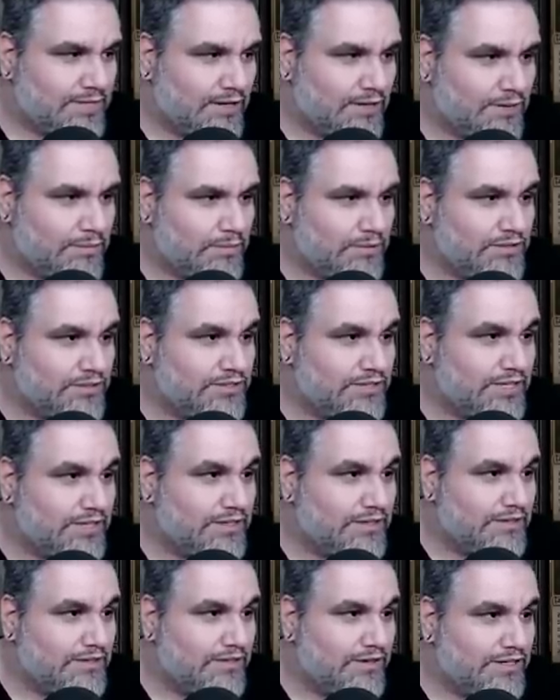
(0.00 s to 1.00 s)
I don't appreciate
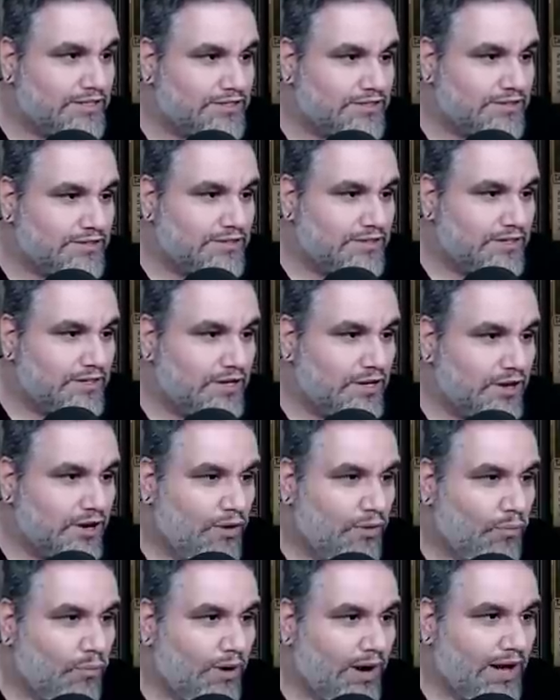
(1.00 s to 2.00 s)
your aggression.
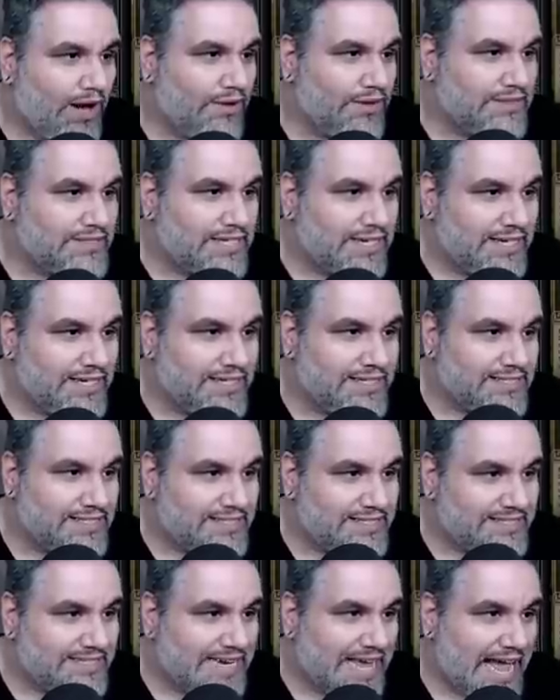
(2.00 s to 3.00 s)
Wow, this hand is
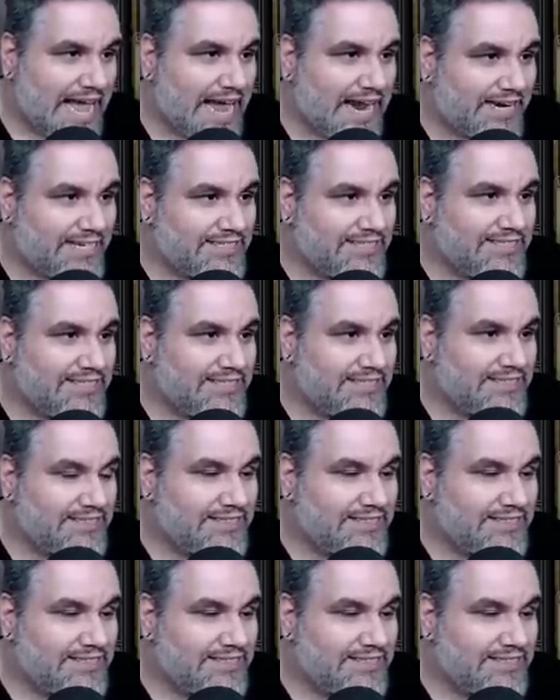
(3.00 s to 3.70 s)
stacked.